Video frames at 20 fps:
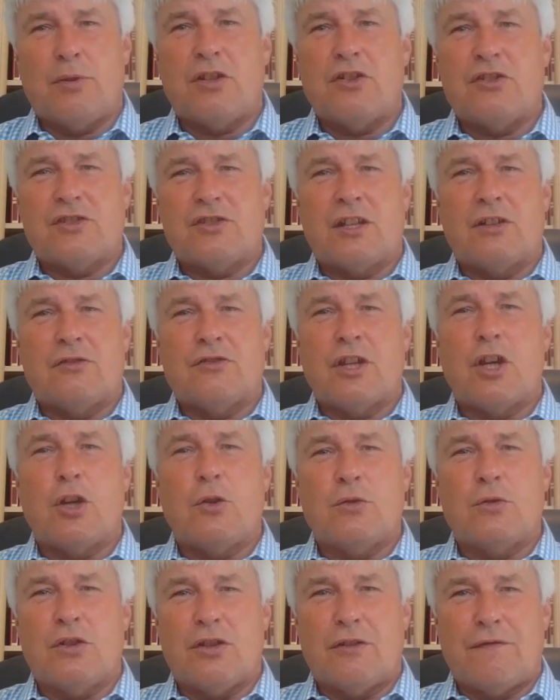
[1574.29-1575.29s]
because they'll
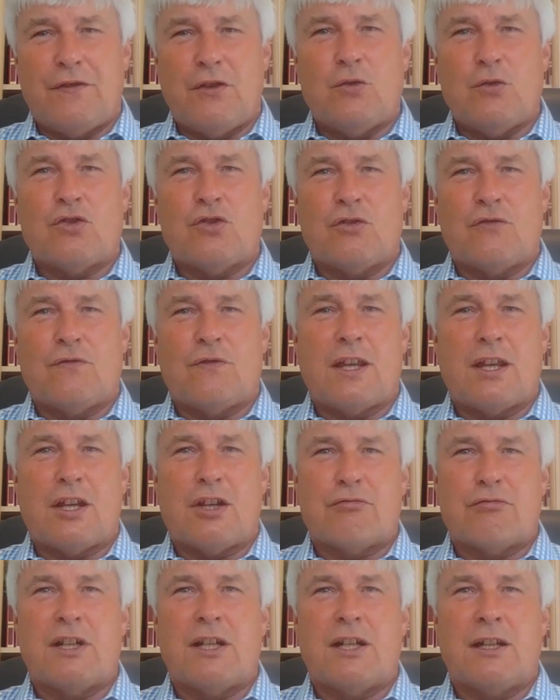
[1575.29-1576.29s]
know that the future of their
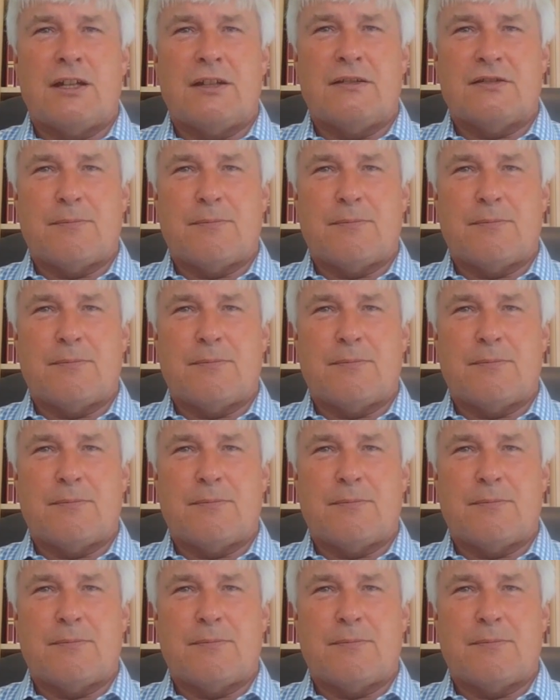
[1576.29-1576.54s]
career